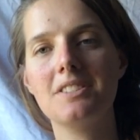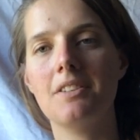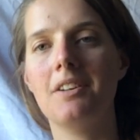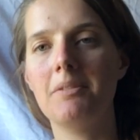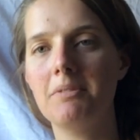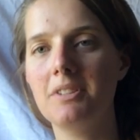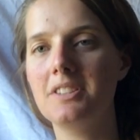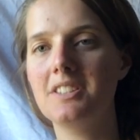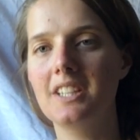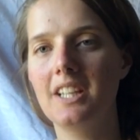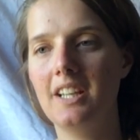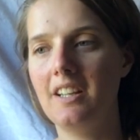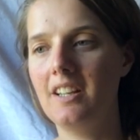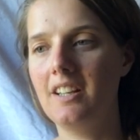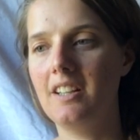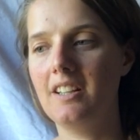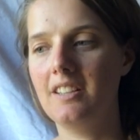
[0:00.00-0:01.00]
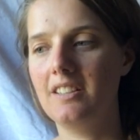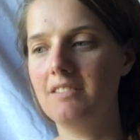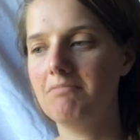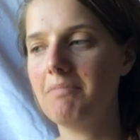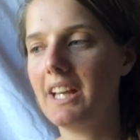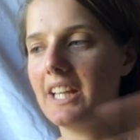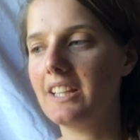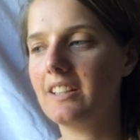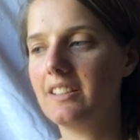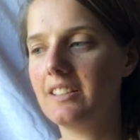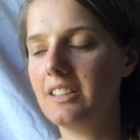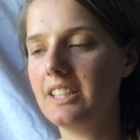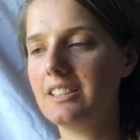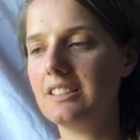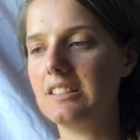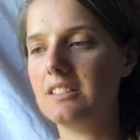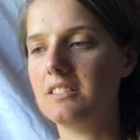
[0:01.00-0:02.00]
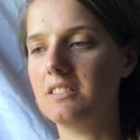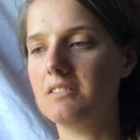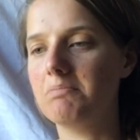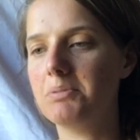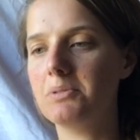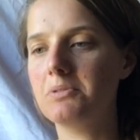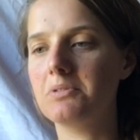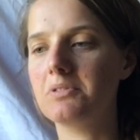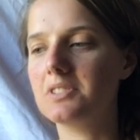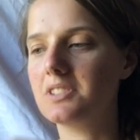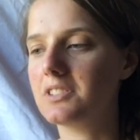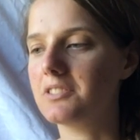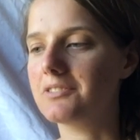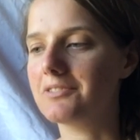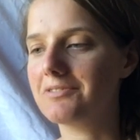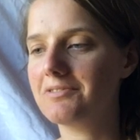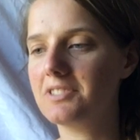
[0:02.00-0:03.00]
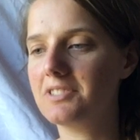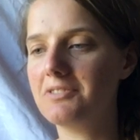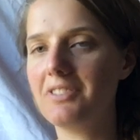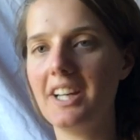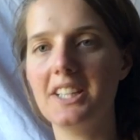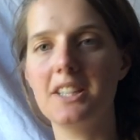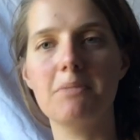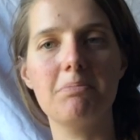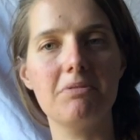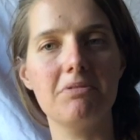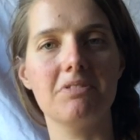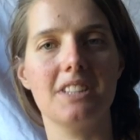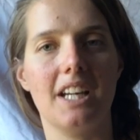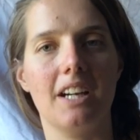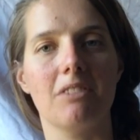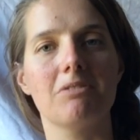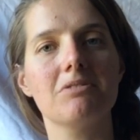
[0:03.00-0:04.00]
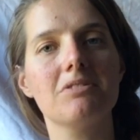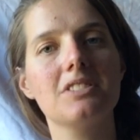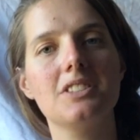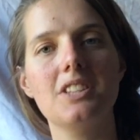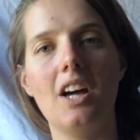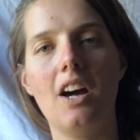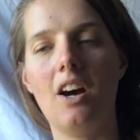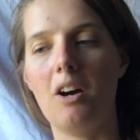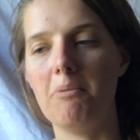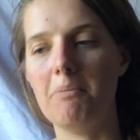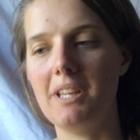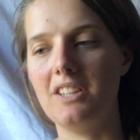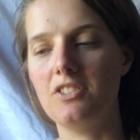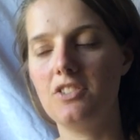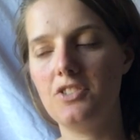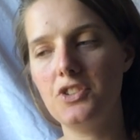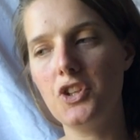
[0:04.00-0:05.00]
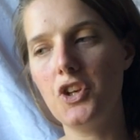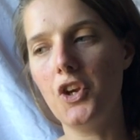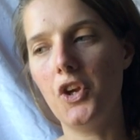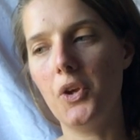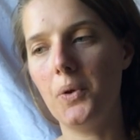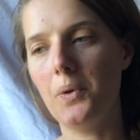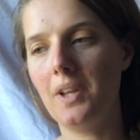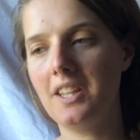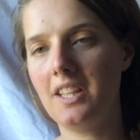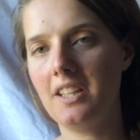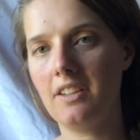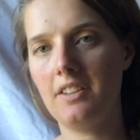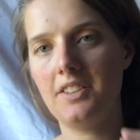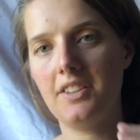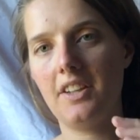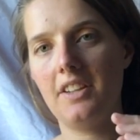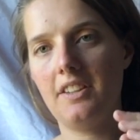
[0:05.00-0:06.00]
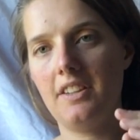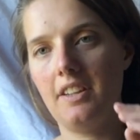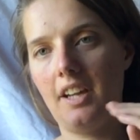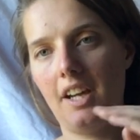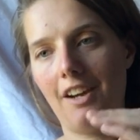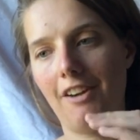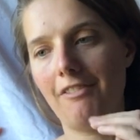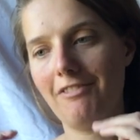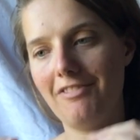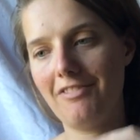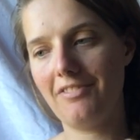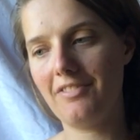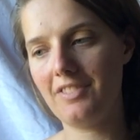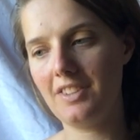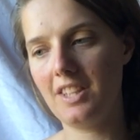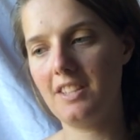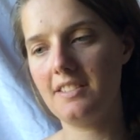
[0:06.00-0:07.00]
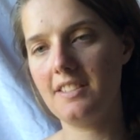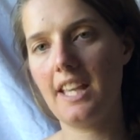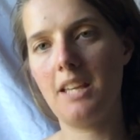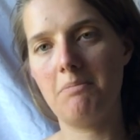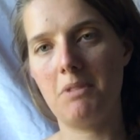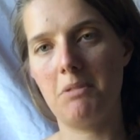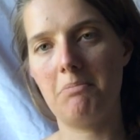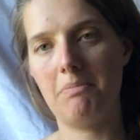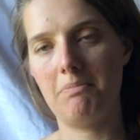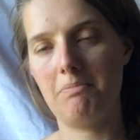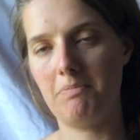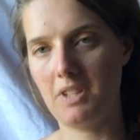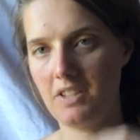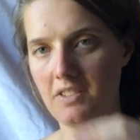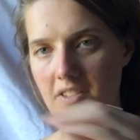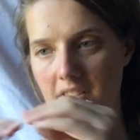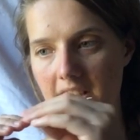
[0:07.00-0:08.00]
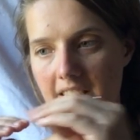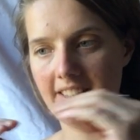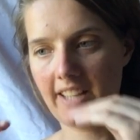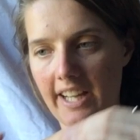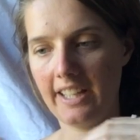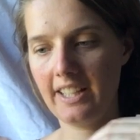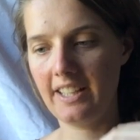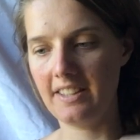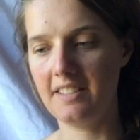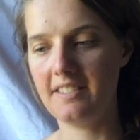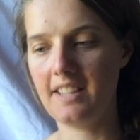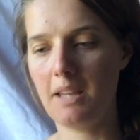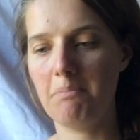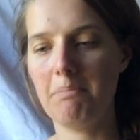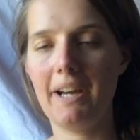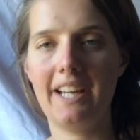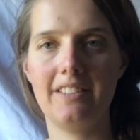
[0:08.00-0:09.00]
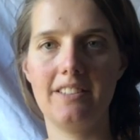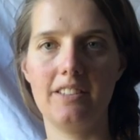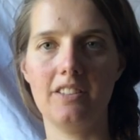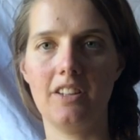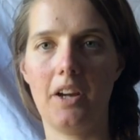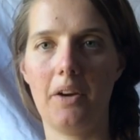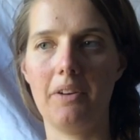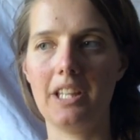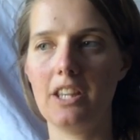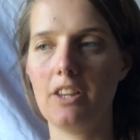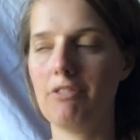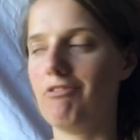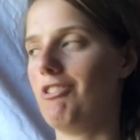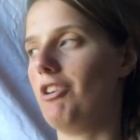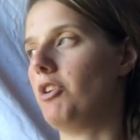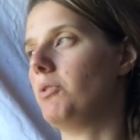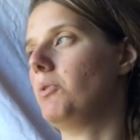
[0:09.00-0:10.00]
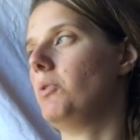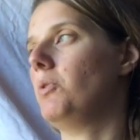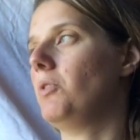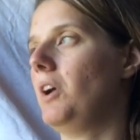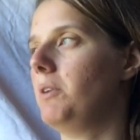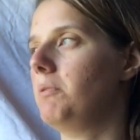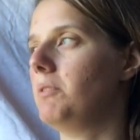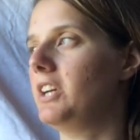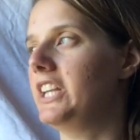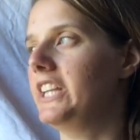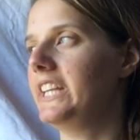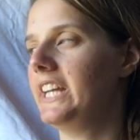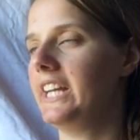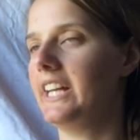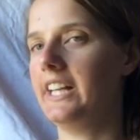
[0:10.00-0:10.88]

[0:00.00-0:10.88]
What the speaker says: So I would make little balls of, divide the balls out into two, and then I'd either have the same exactly the same pattern going through, or I would